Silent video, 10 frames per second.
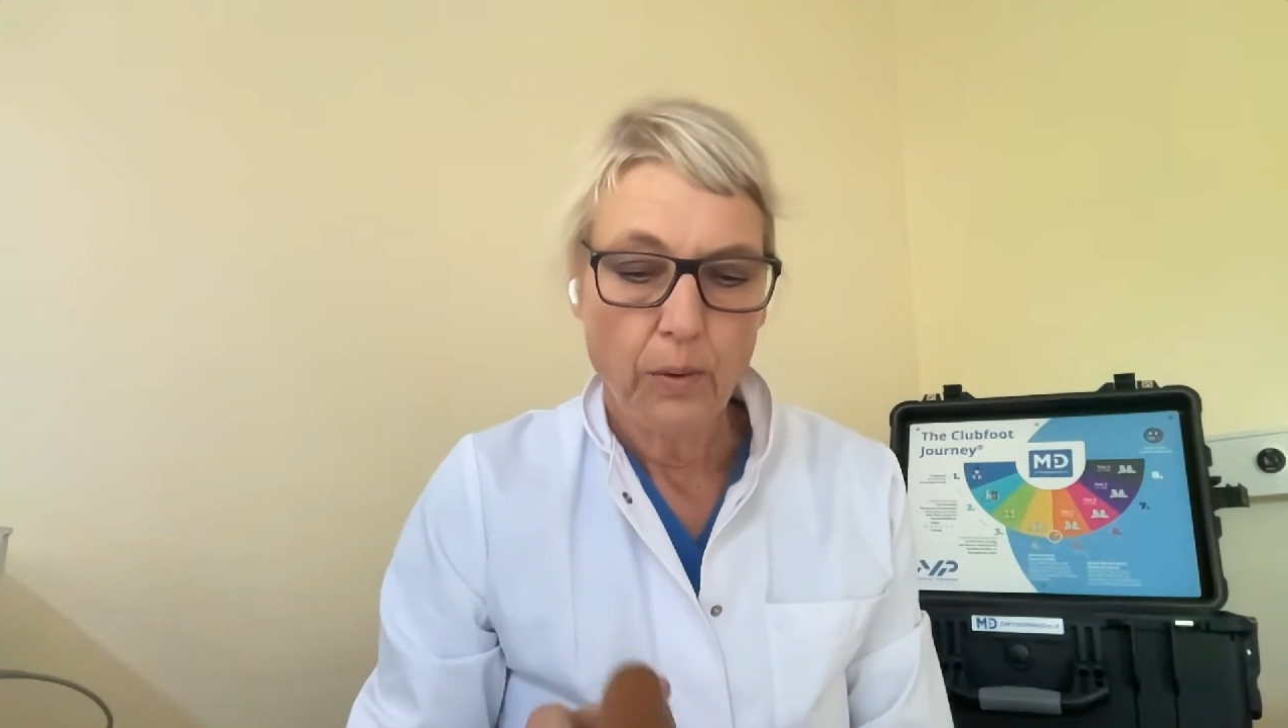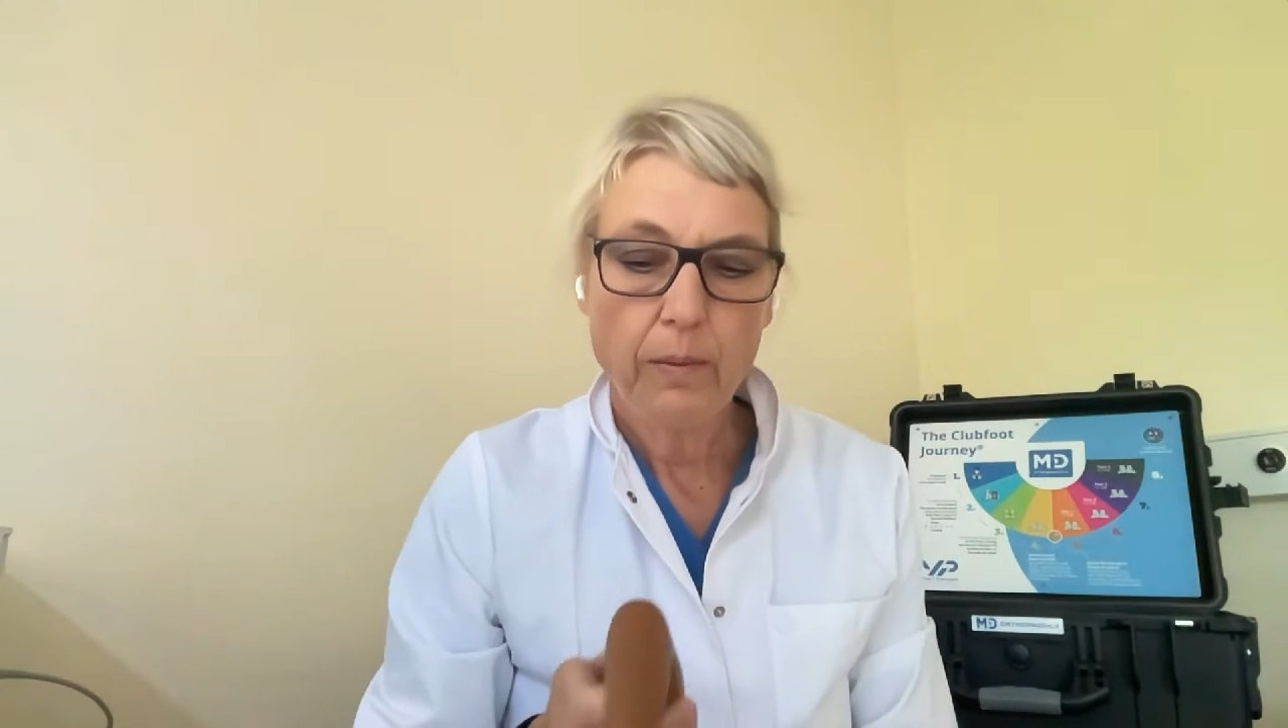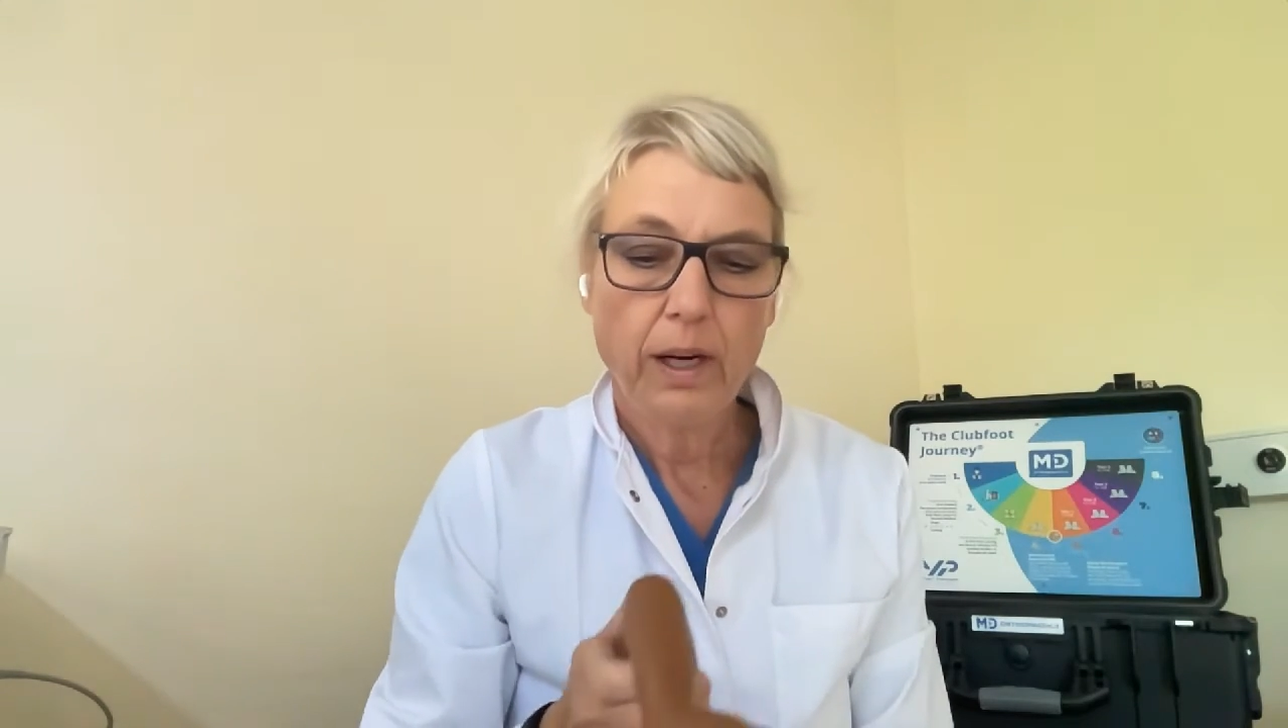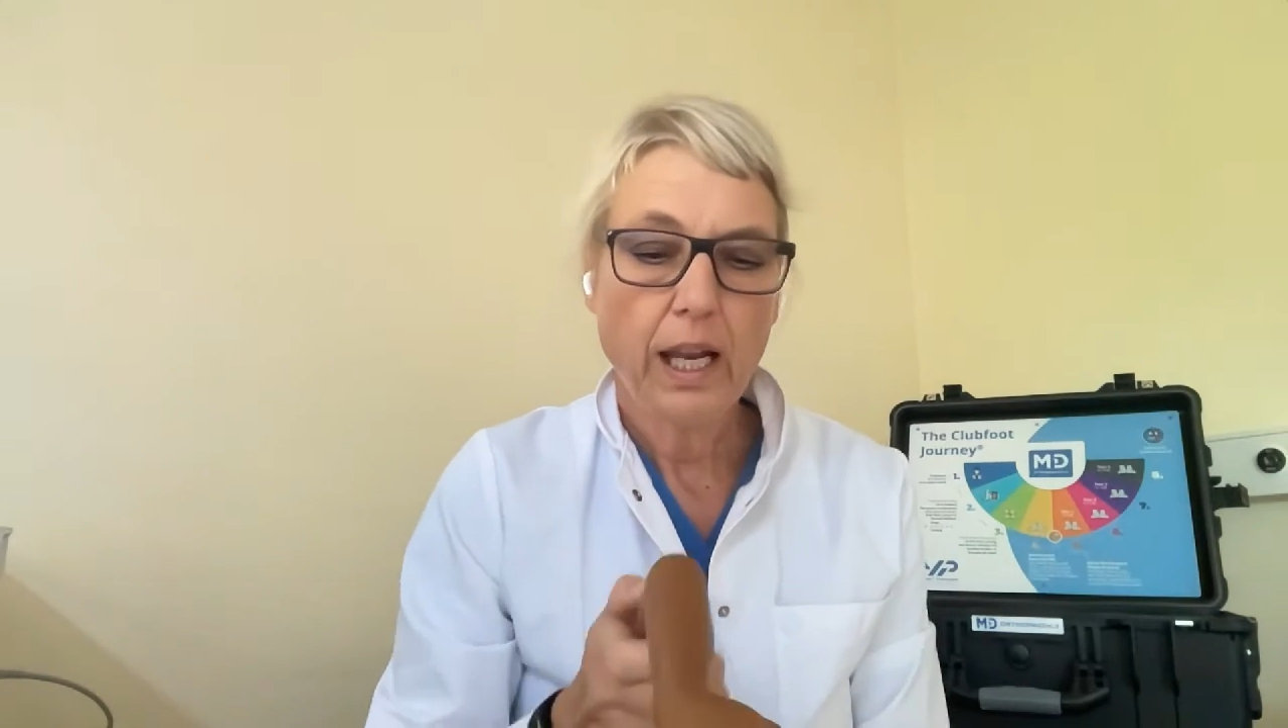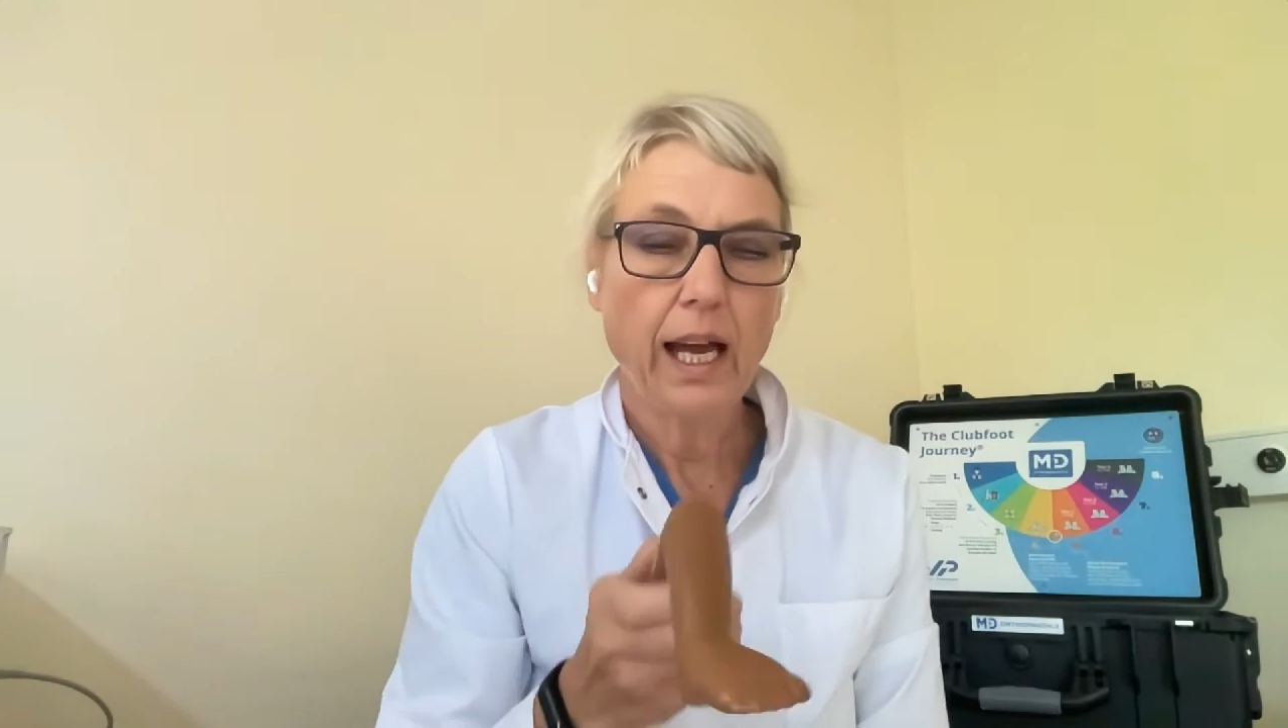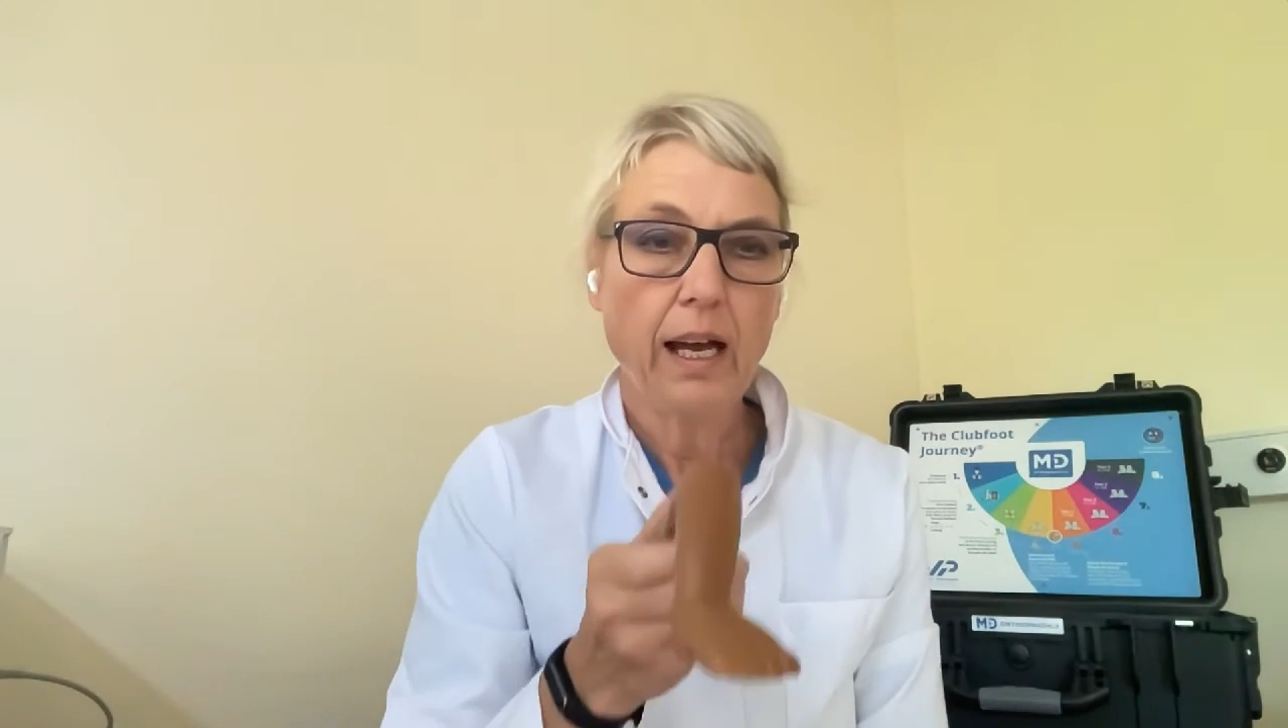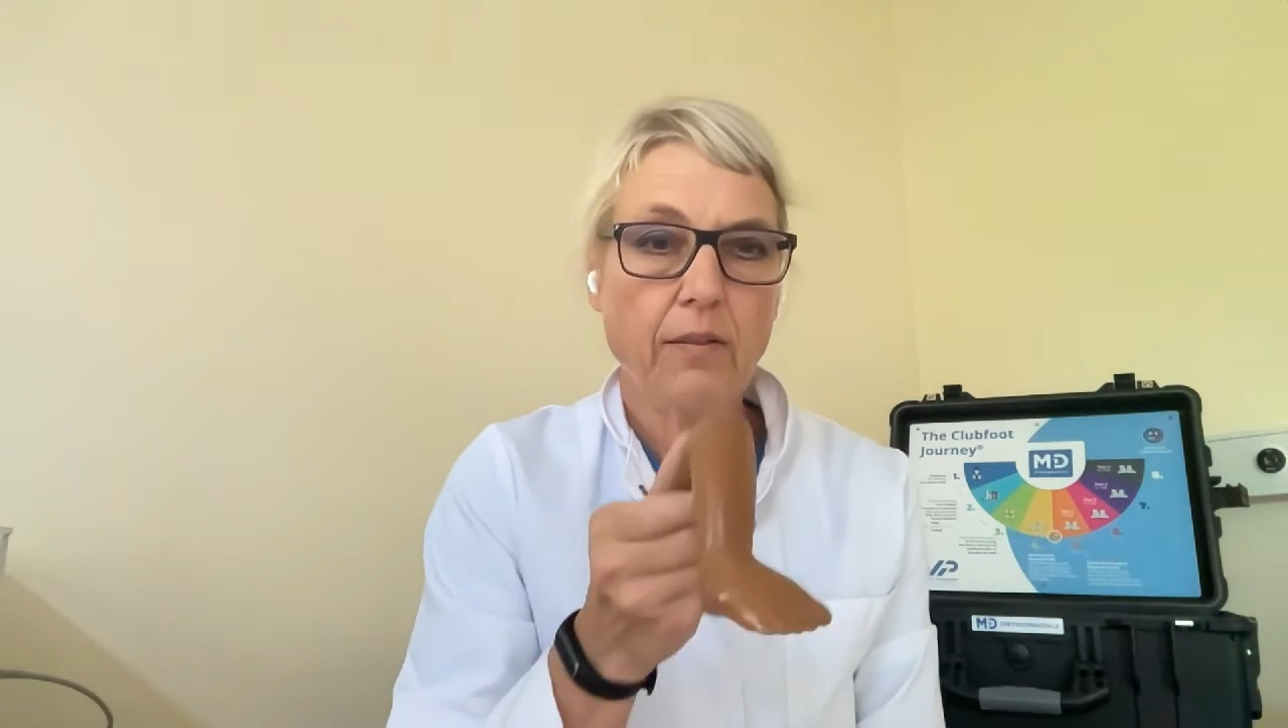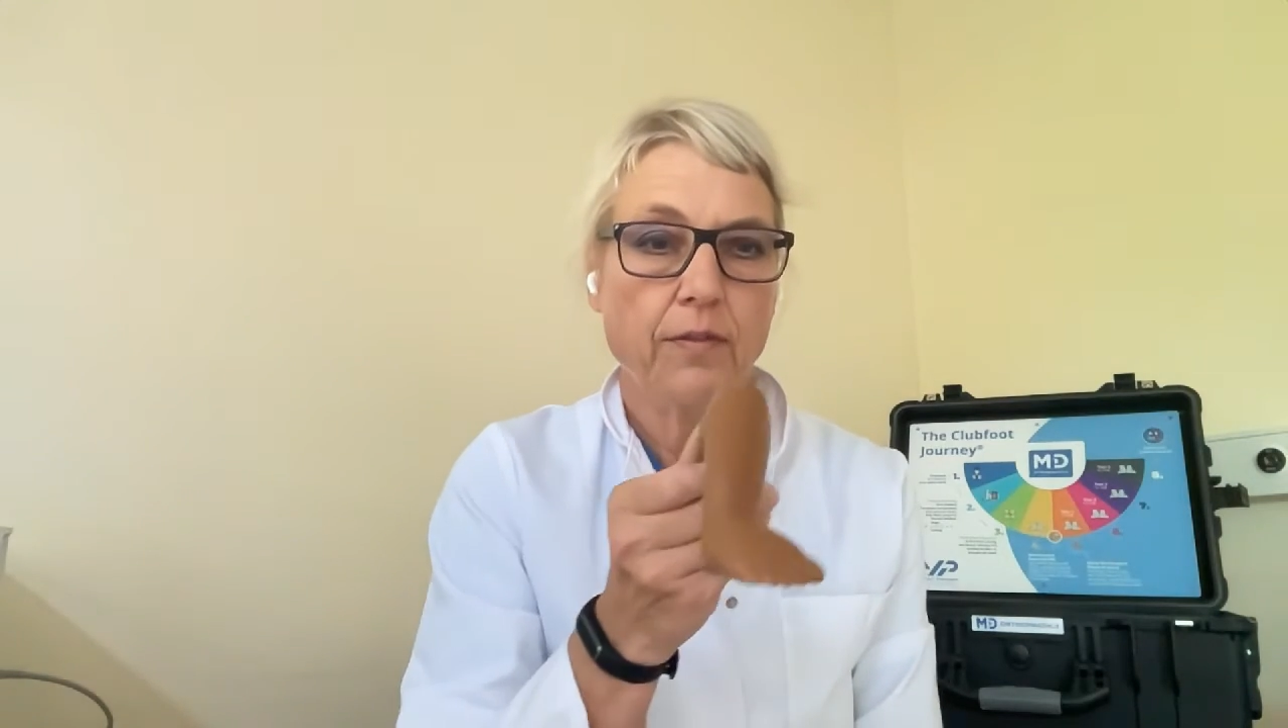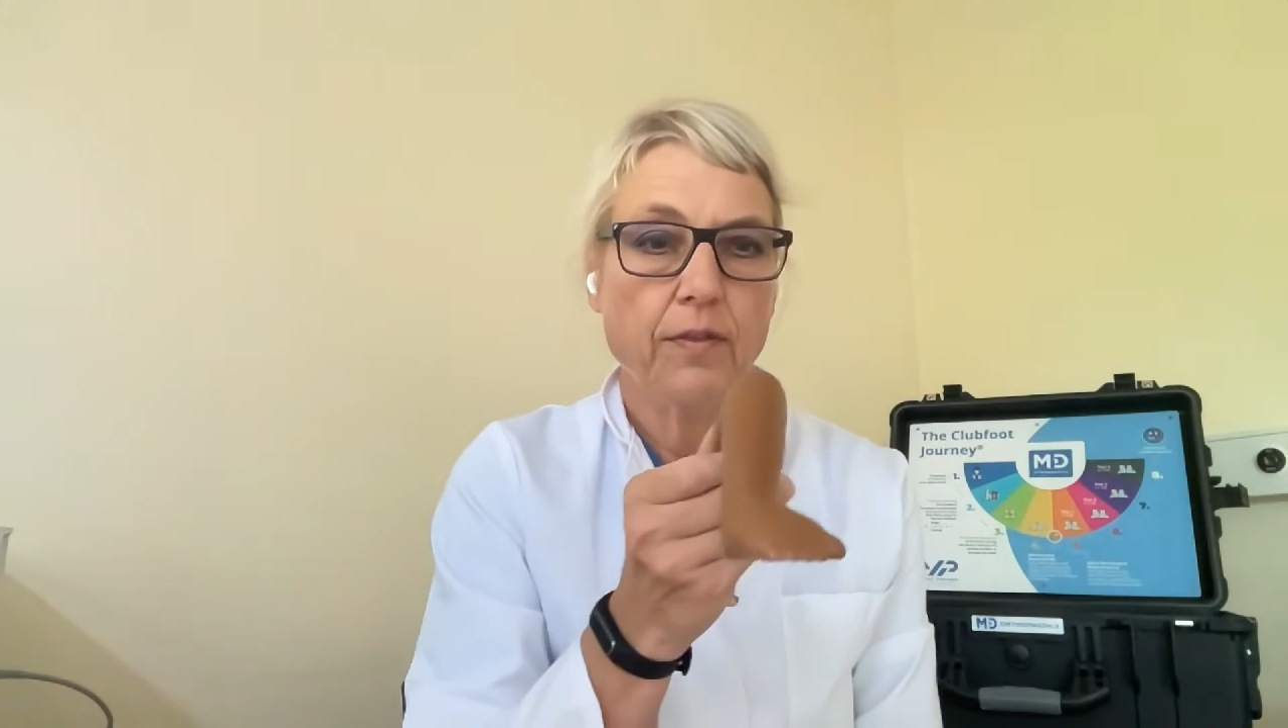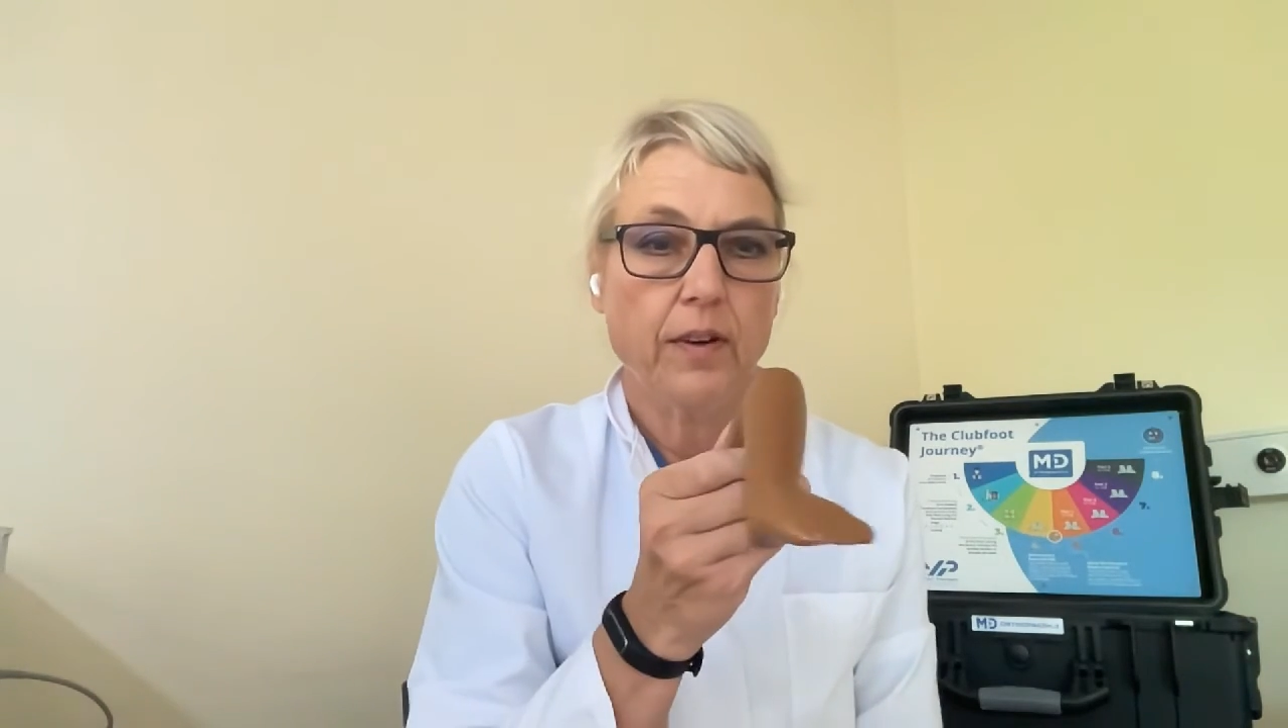We will have